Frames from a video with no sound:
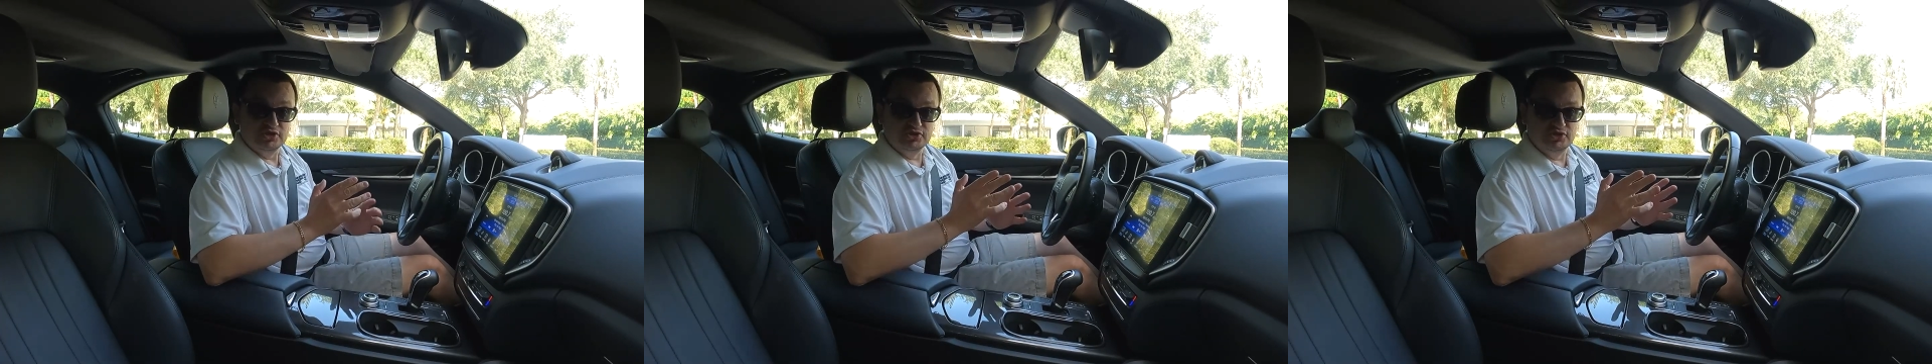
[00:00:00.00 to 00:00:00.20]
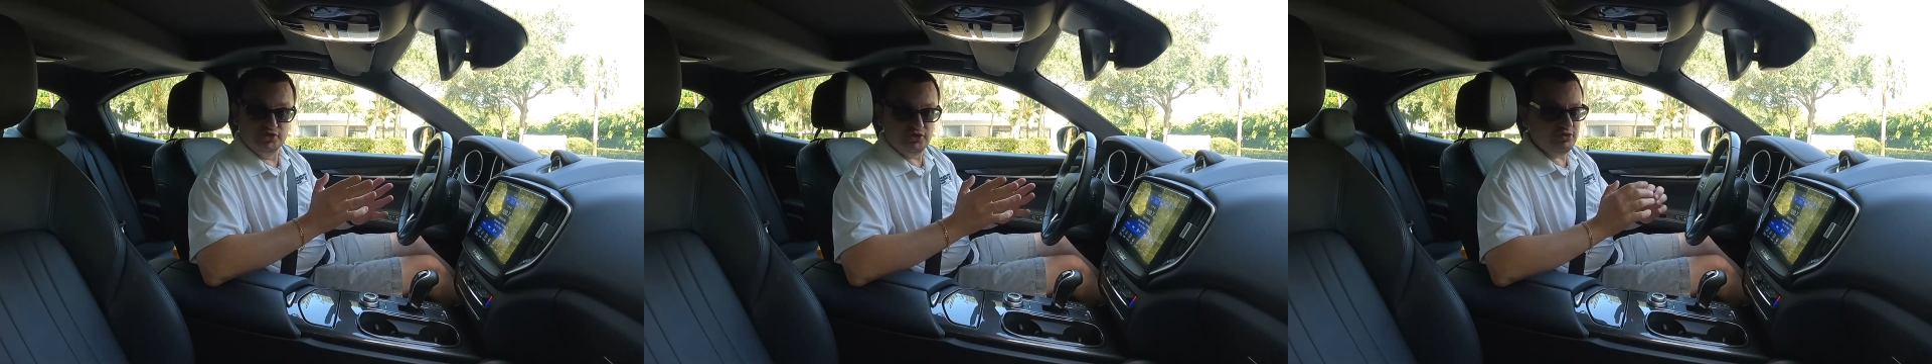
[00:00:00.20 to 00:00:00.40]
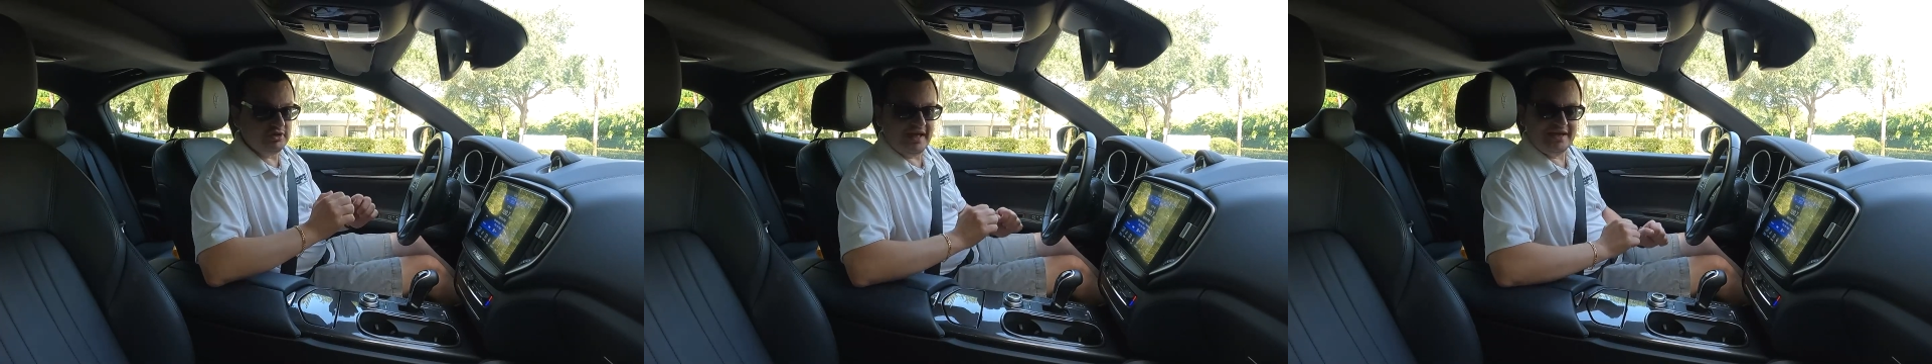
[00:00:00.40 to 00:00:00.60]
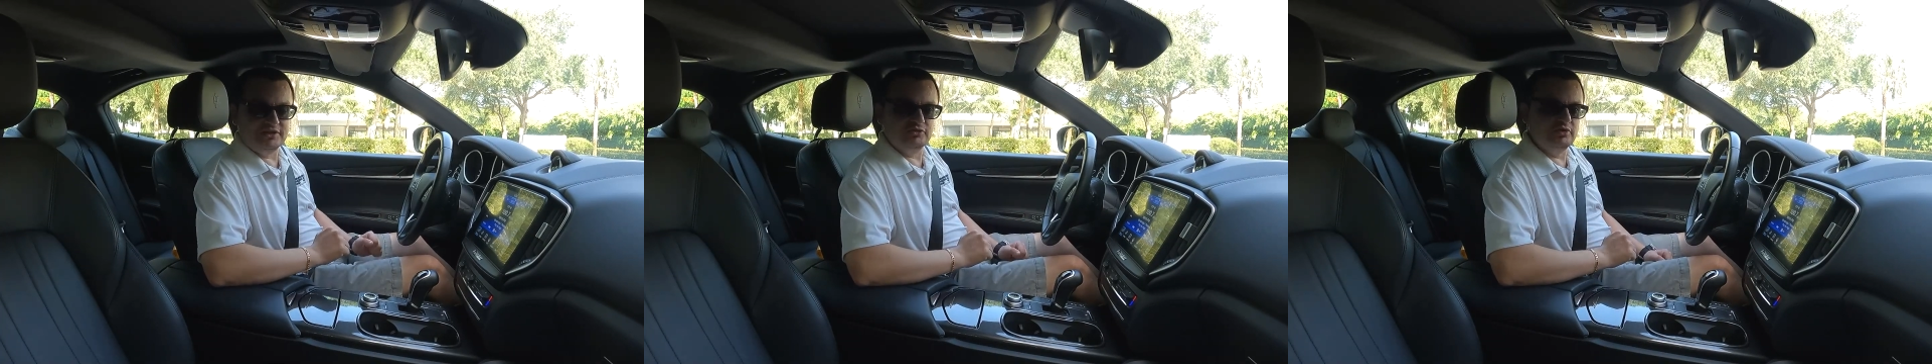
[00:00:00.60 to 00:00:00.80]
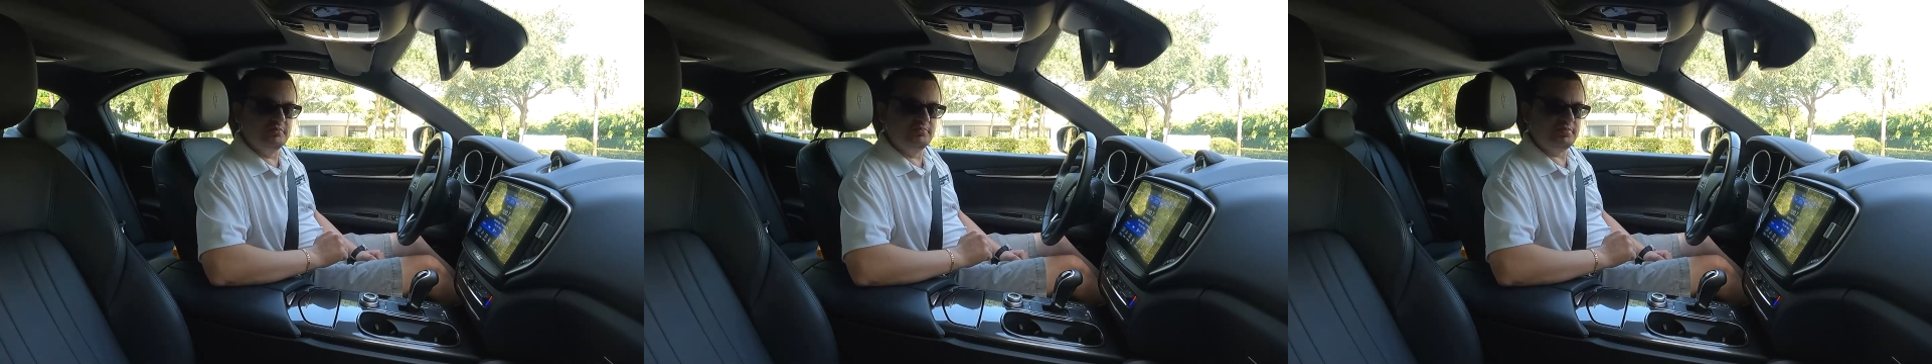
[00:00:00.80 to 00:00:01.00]
Do you
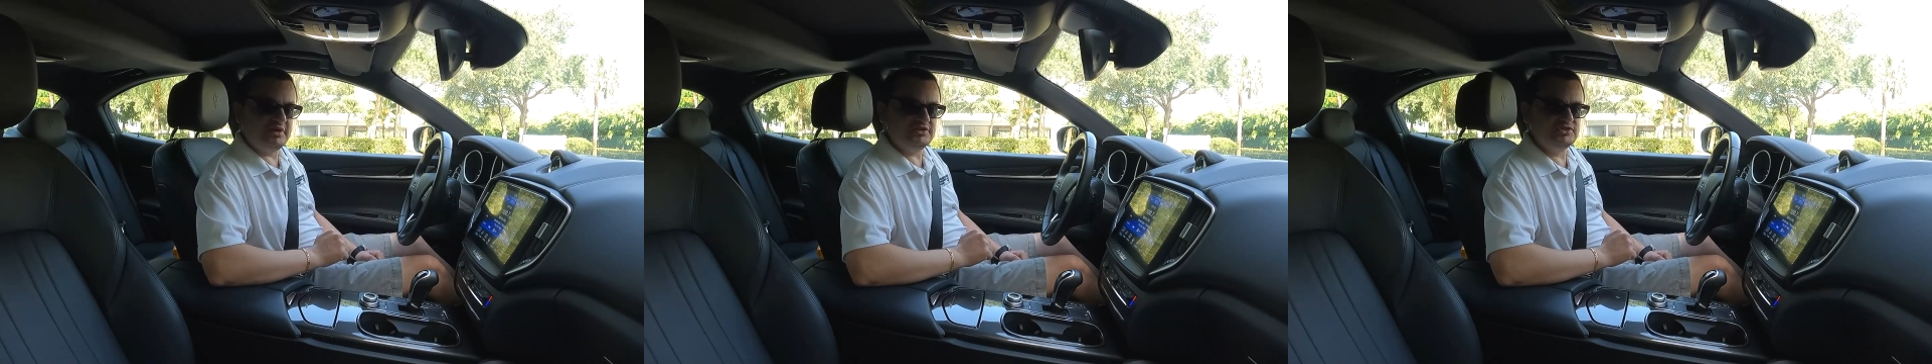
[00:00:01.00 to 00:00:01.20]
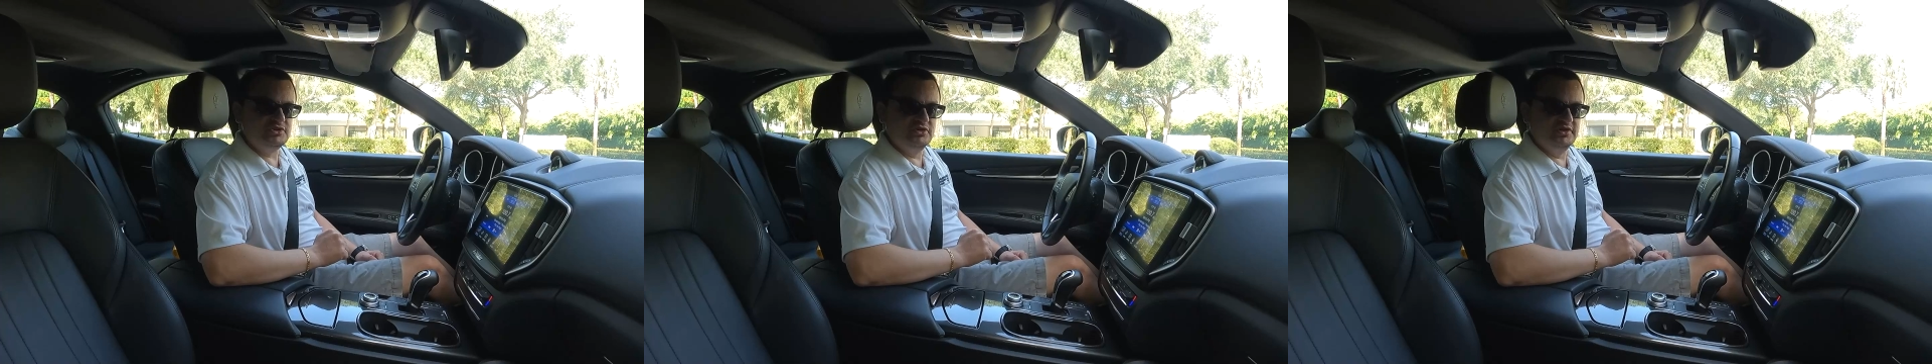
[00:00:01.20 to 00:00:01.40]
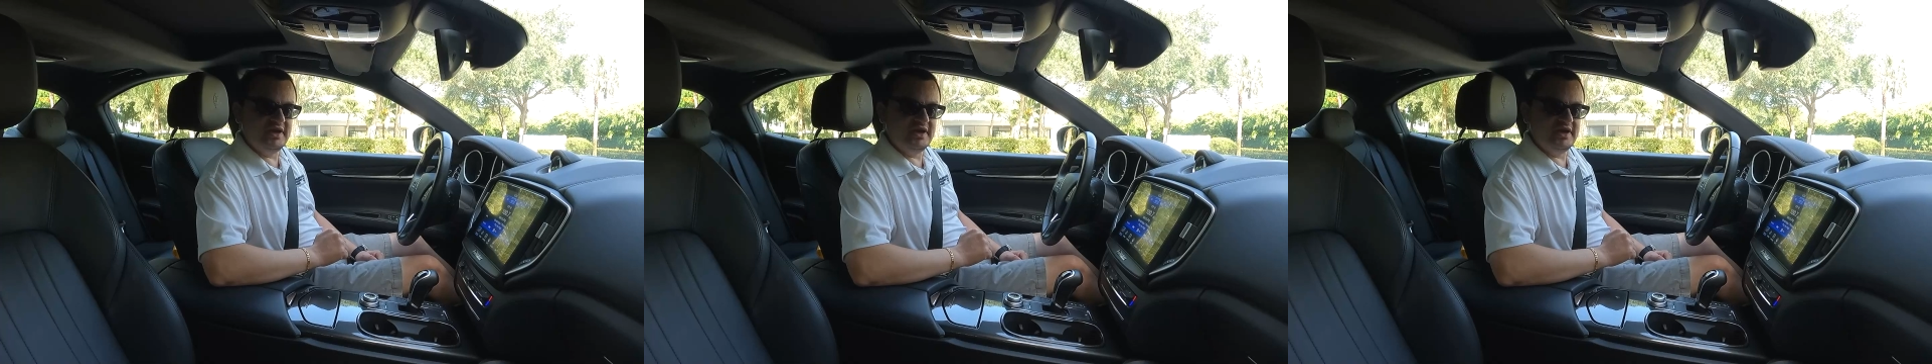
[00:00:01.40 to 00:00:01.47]
like to impress your